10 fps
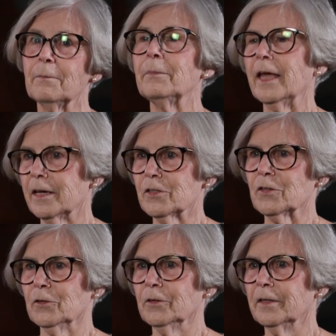
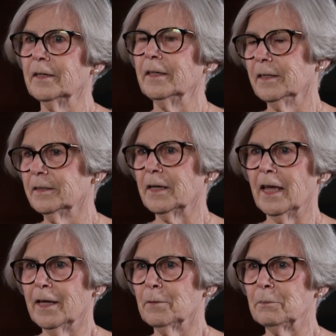passer in
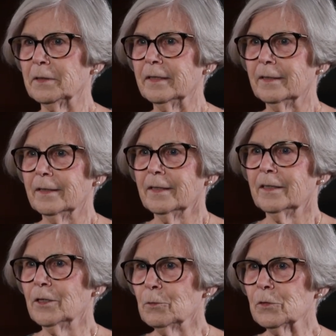camp.
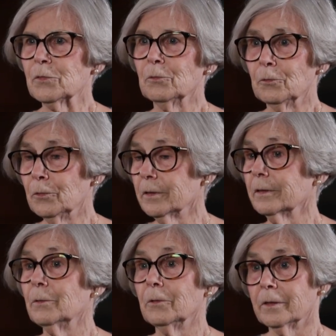And he was
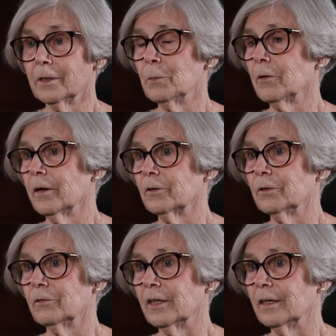really, really proud
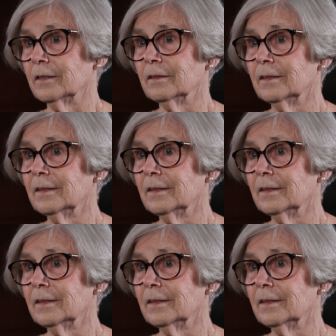of that.